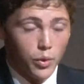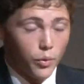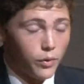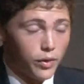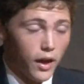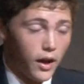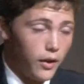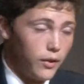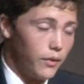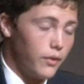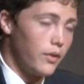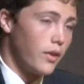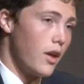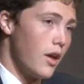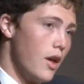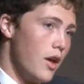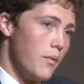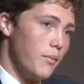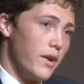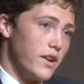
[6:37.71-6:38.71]
without
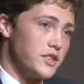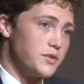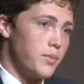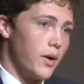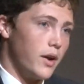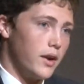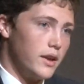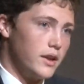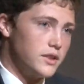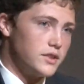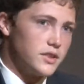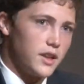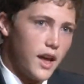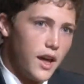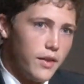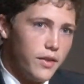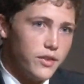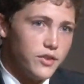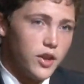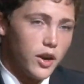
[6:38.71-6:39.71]
Best Buddies
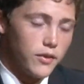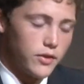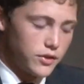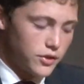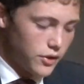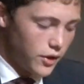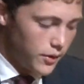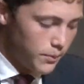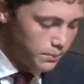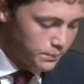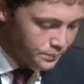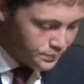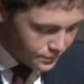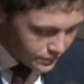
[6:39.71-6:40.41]
and the Service Club.